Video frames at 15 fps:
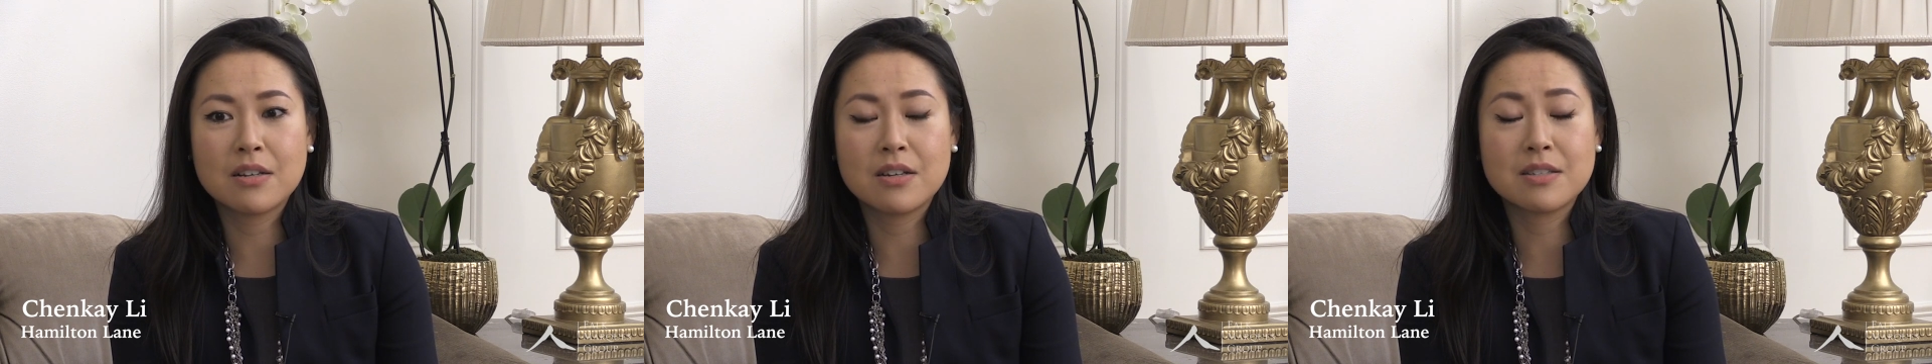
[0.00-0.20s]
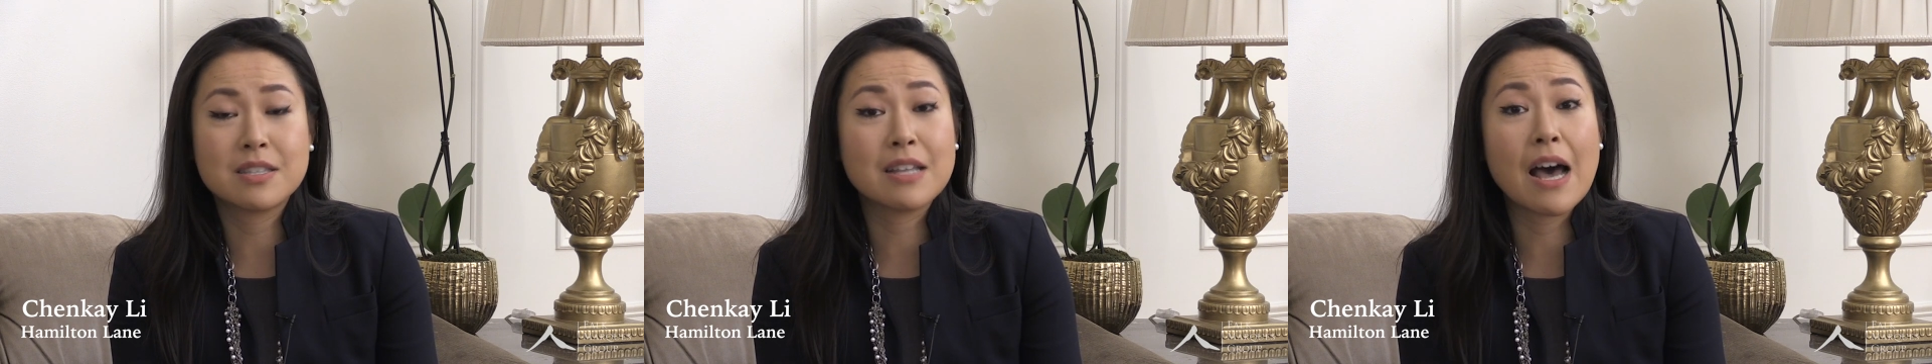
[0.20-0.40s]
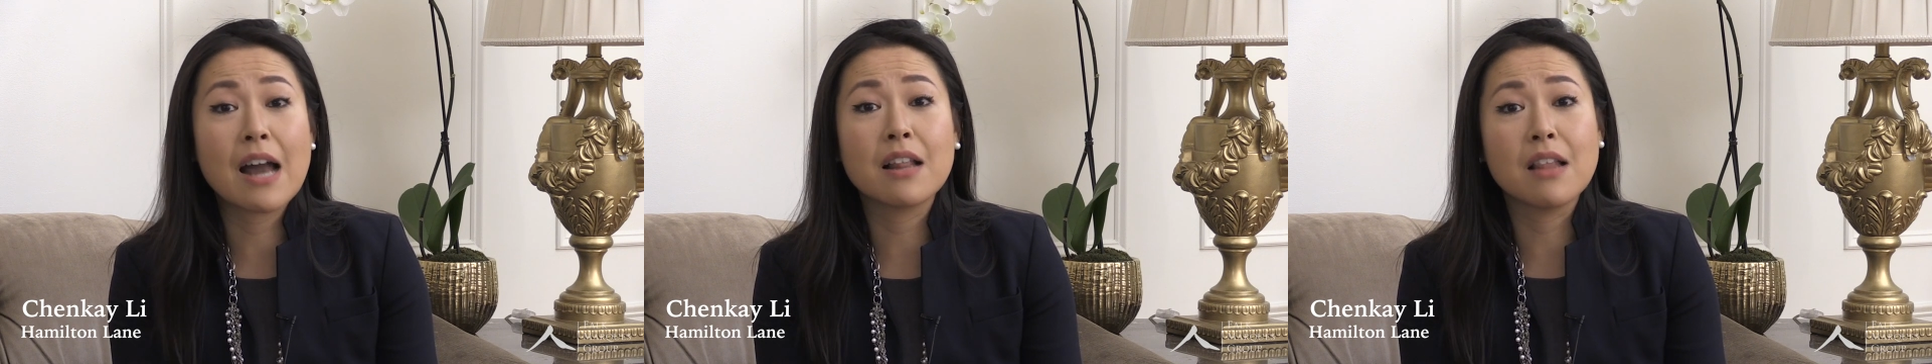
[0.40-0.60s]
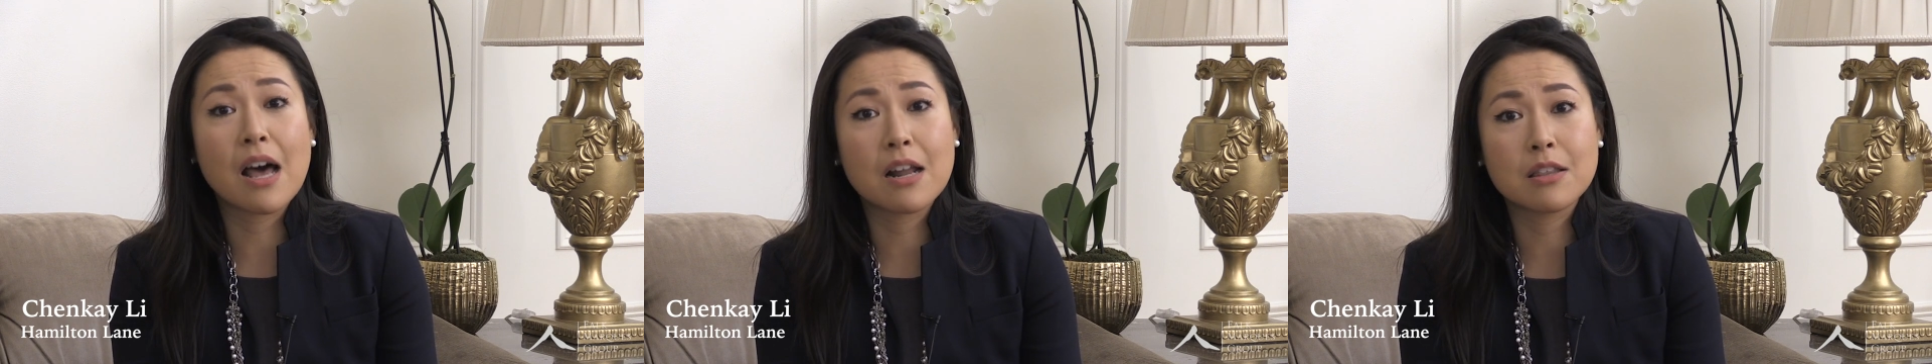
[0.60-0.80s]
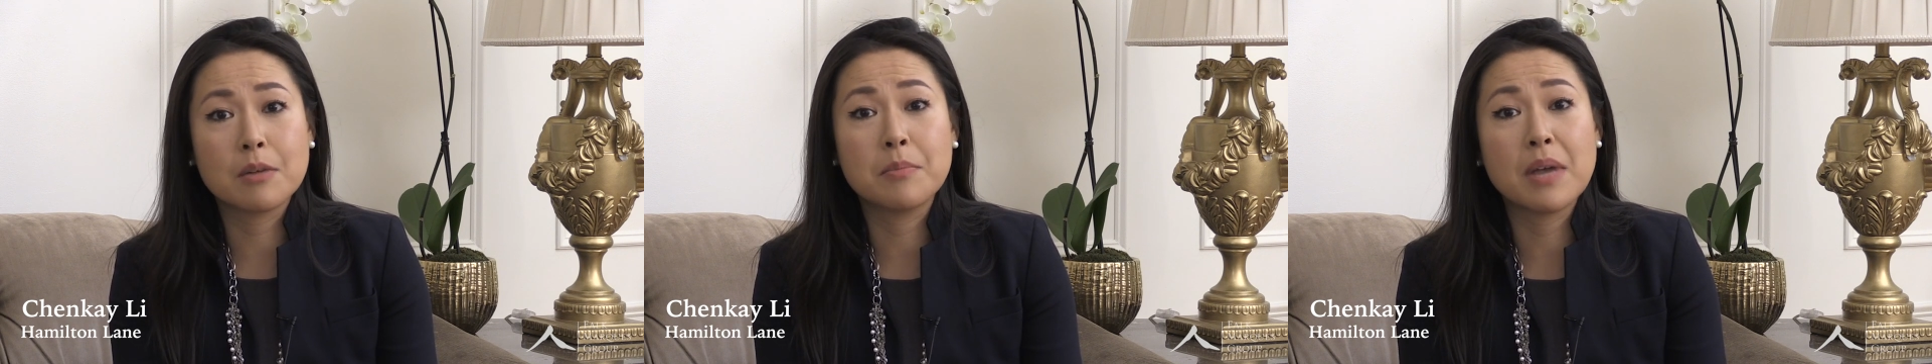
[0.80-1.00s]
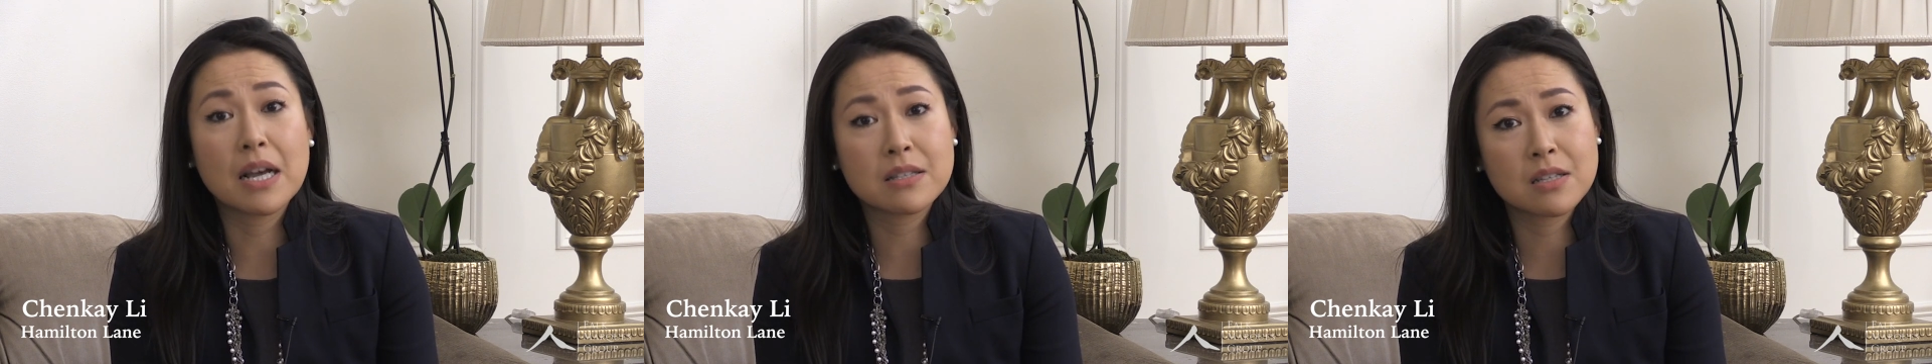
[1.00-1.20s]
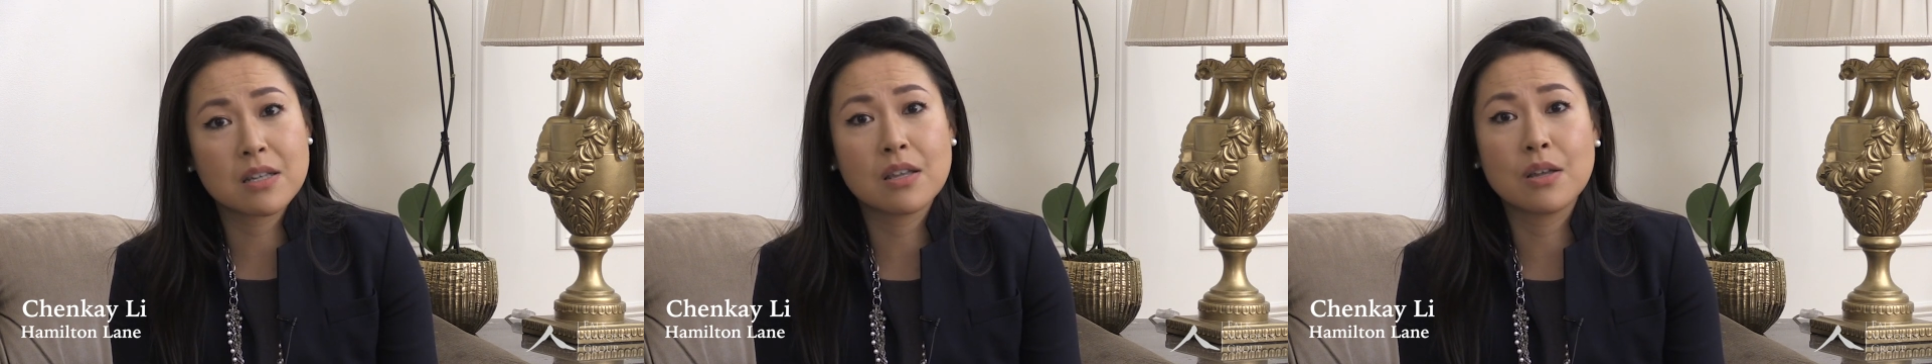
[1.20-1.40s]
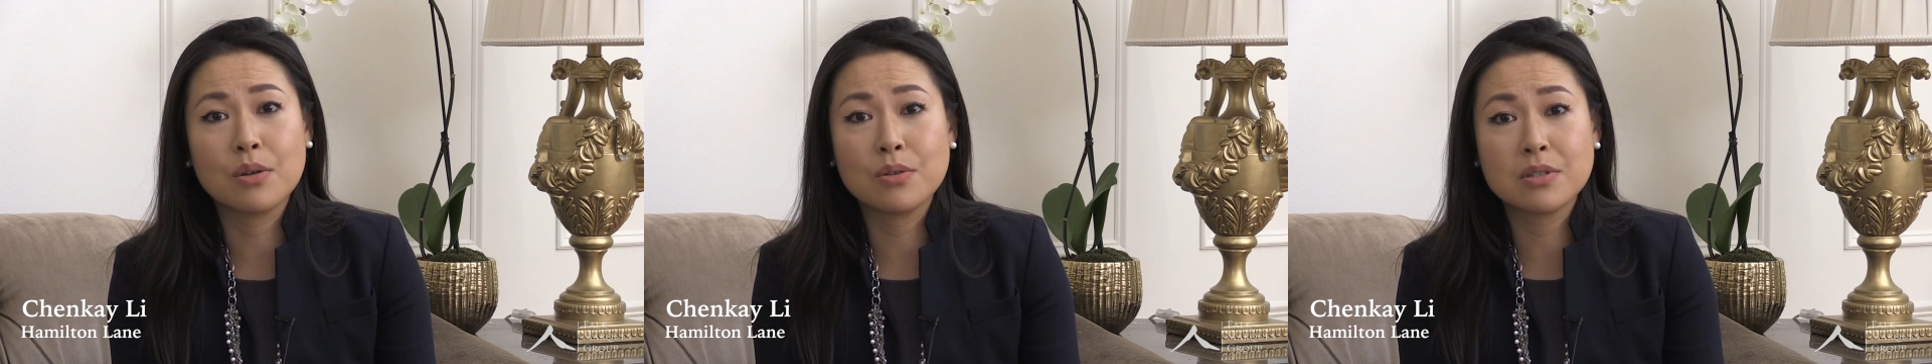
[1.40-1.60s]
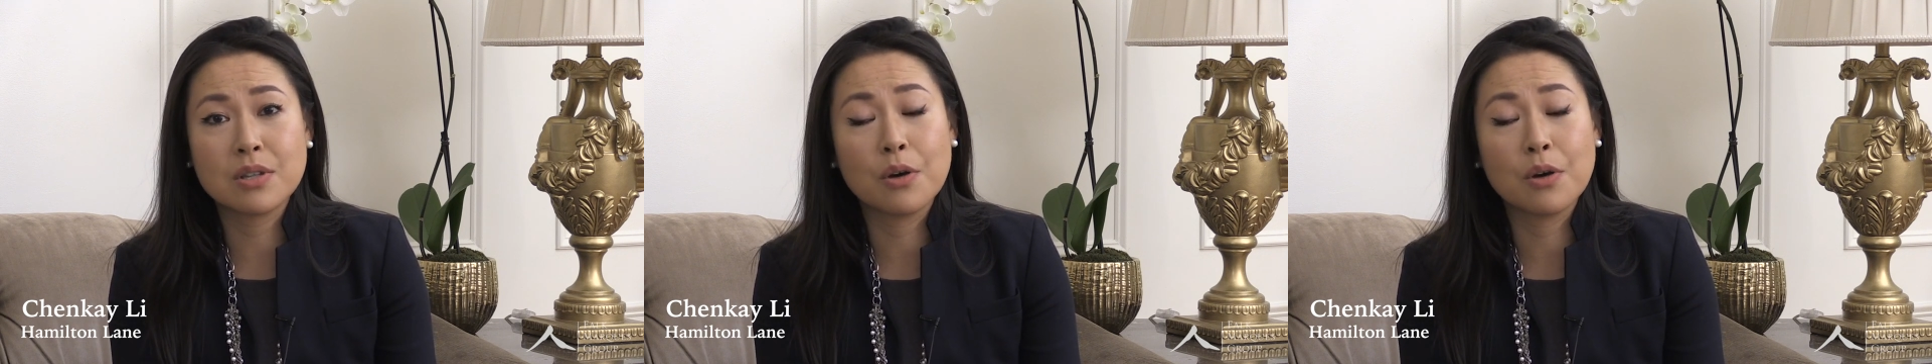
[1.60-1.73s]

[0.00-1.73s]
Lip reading: just not a lot of them execute.